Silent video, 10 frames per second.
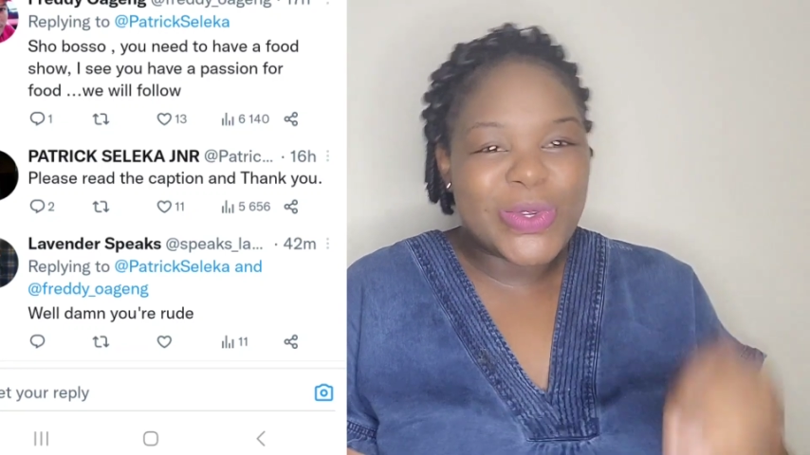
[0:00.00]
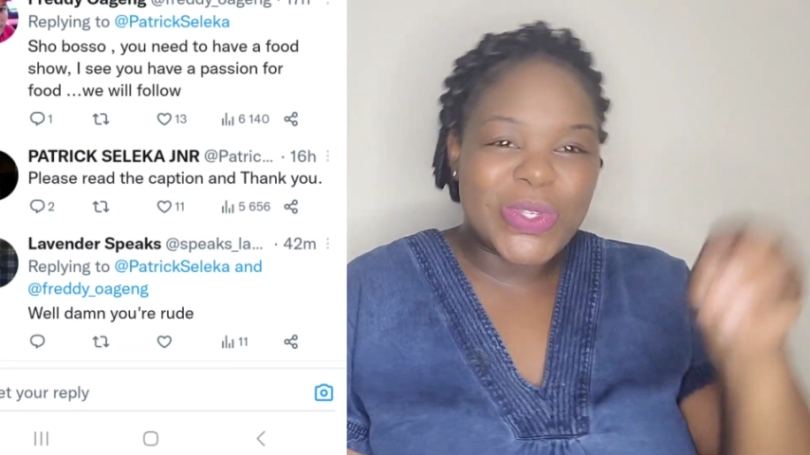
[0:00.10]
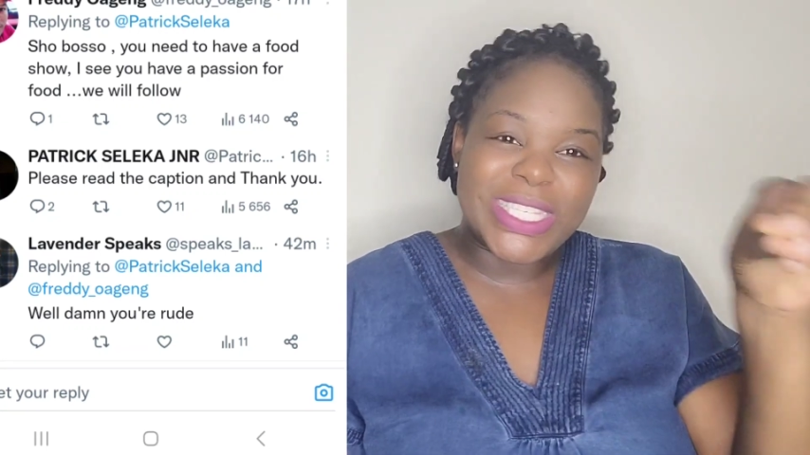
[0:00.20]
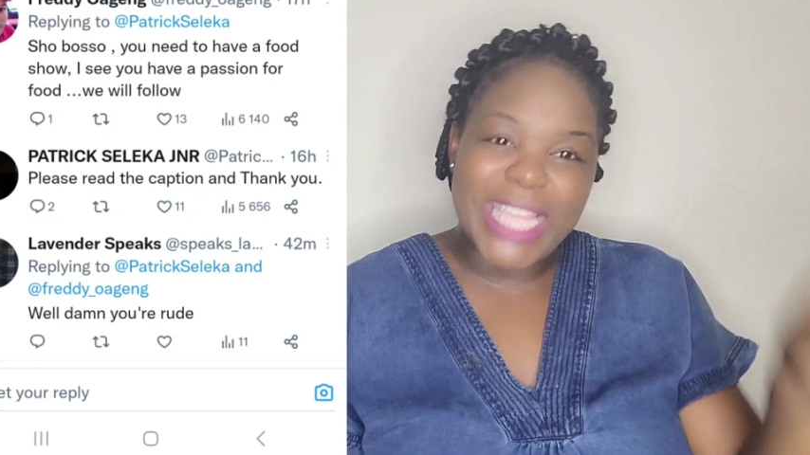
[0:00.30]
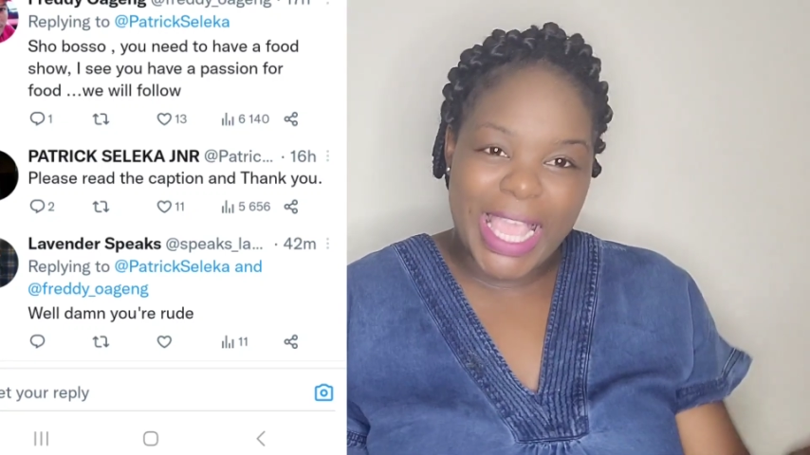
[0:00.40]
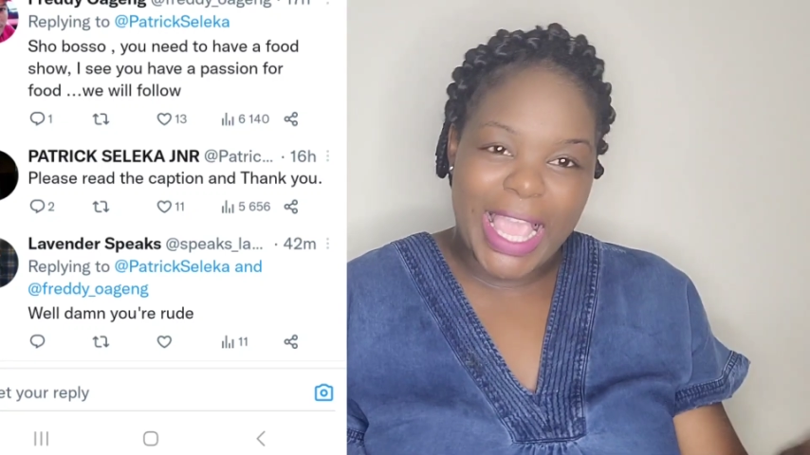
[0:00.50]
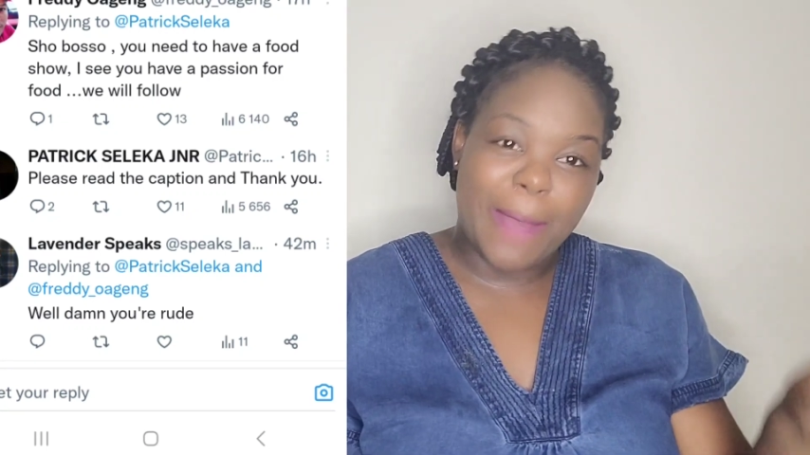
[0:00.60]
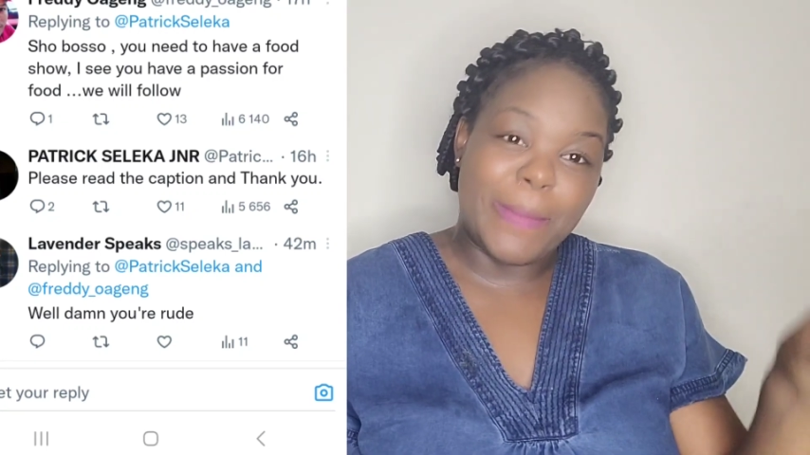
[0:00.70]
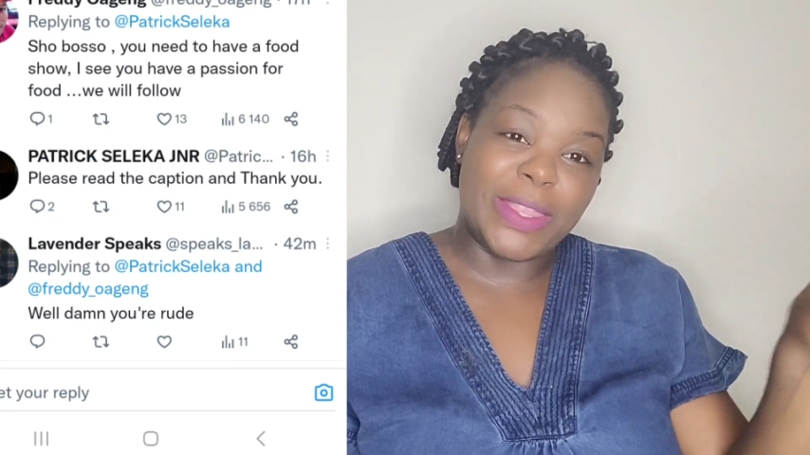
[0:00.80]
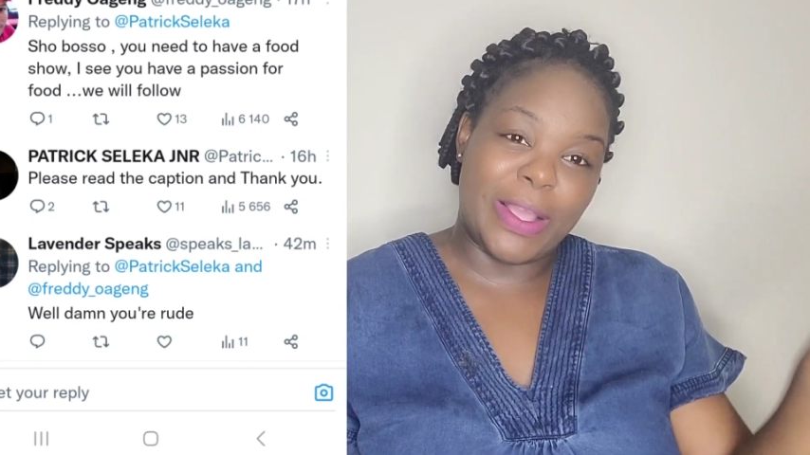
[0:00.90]
to say
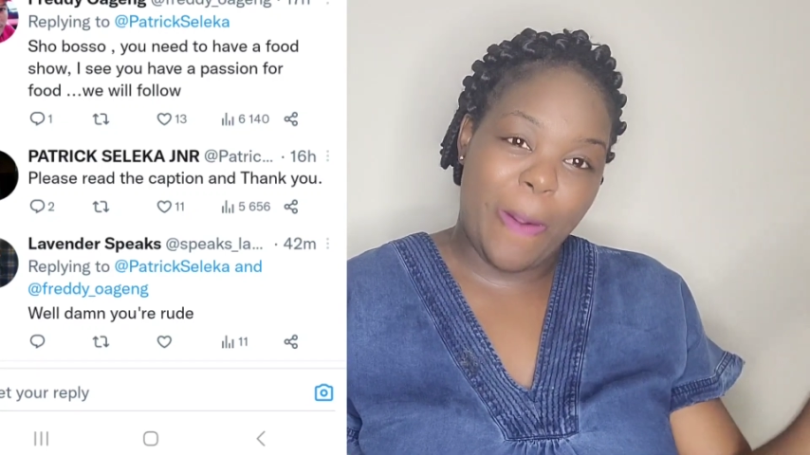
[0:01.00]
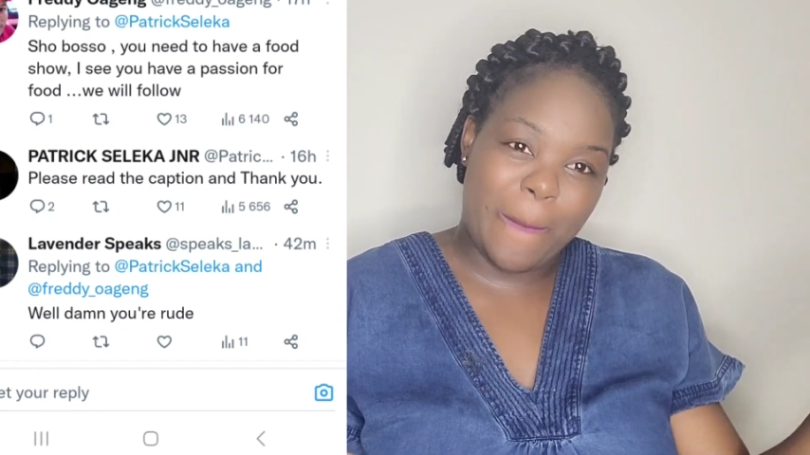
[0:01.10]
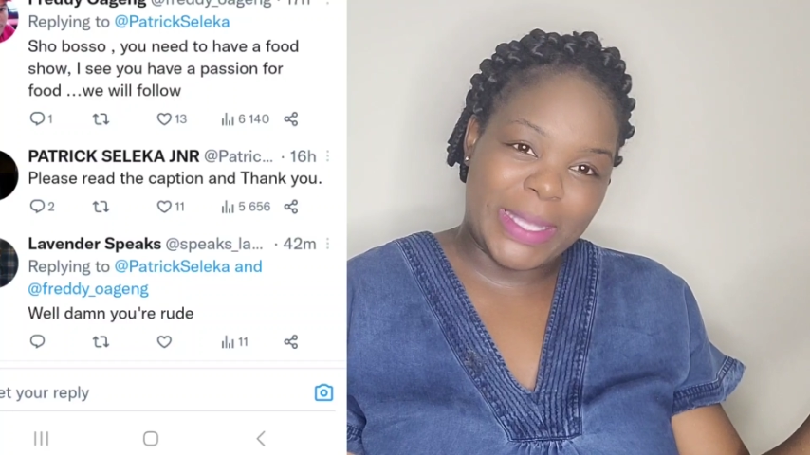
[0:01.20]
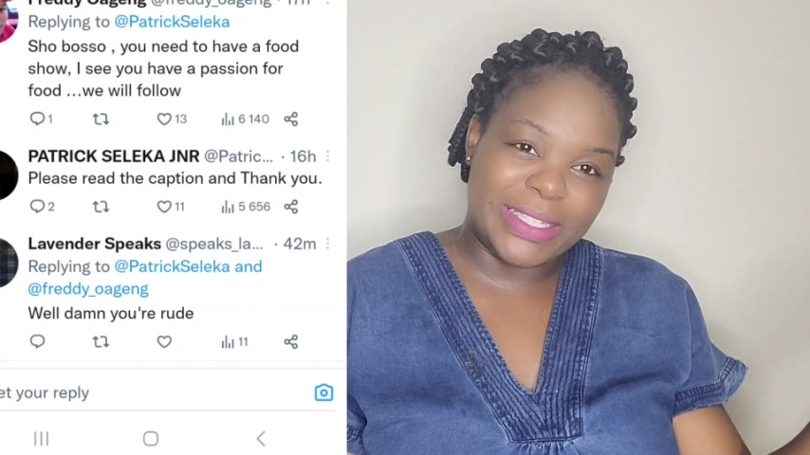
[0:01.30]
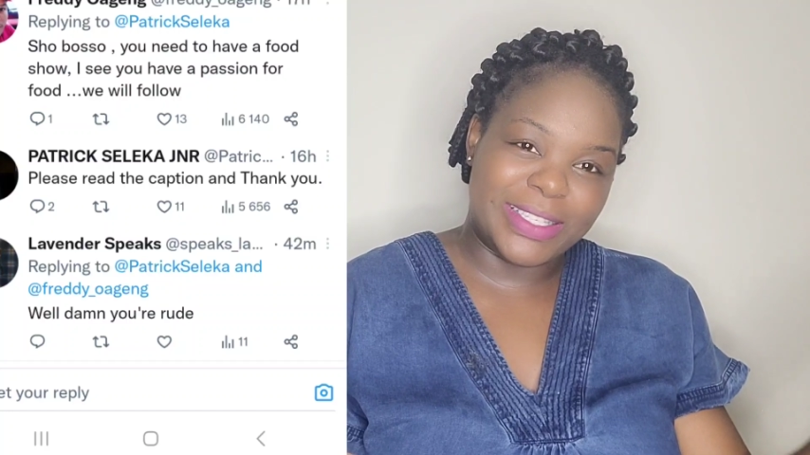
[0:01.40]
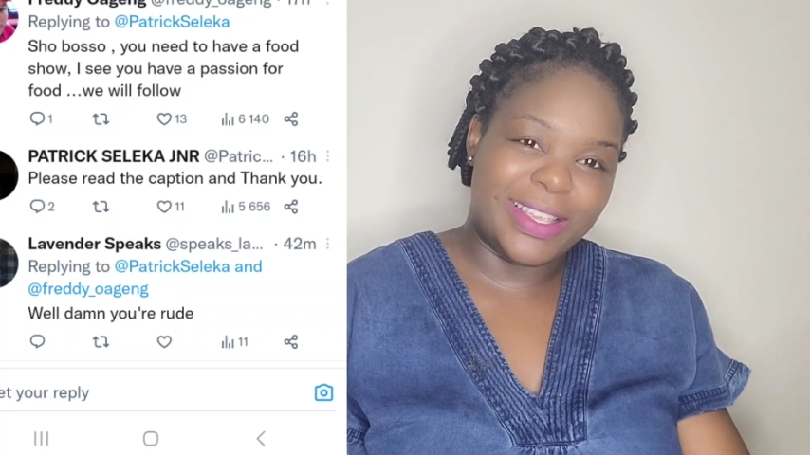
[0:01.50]
about the comments.